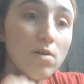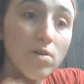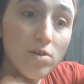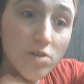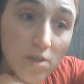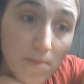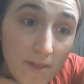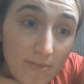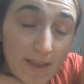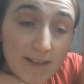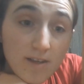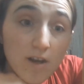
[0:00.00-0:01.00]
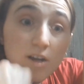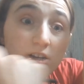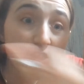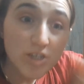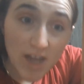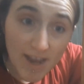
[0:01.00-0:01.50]
So the main things are
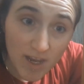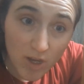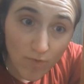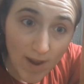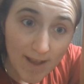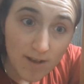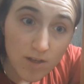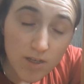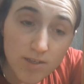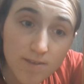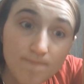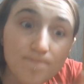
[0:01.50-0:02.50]
checking your angles,